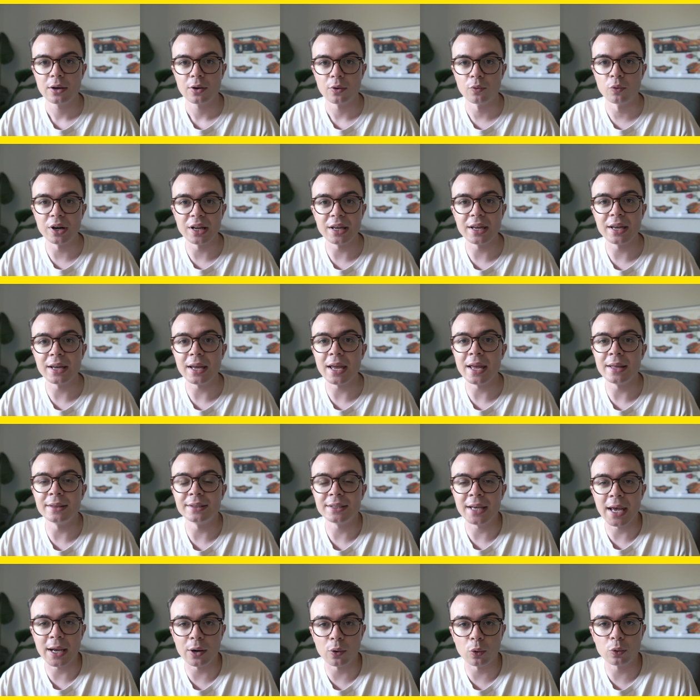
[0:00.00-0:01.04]
really
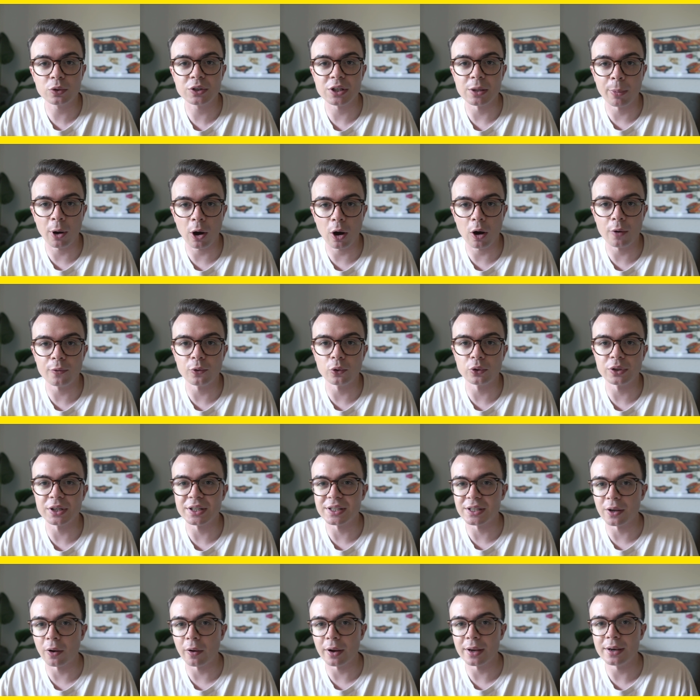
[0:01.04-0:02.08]
integral to the part of your
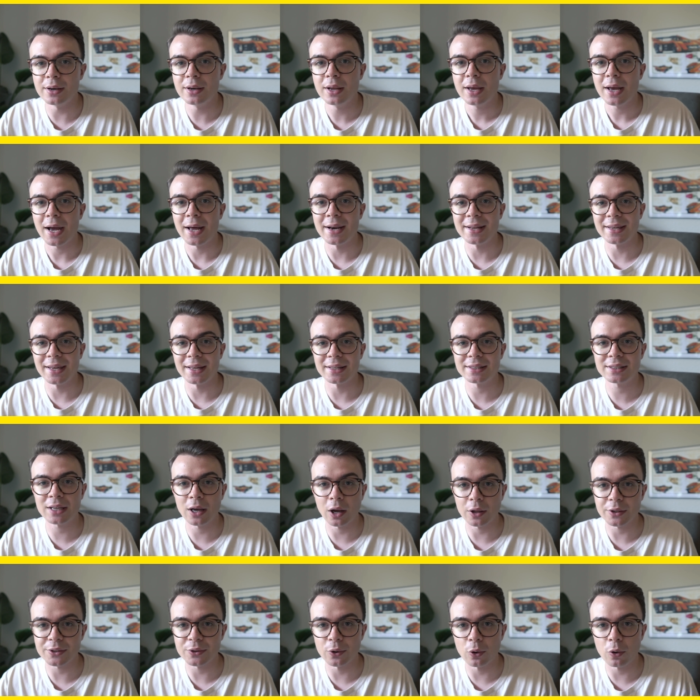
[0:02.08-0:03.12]
design and it gets
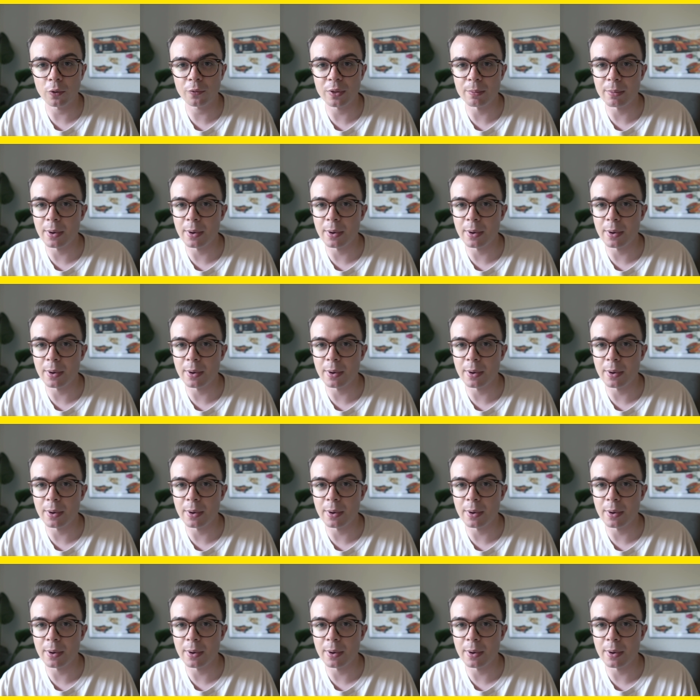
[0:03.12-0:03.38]
cut off,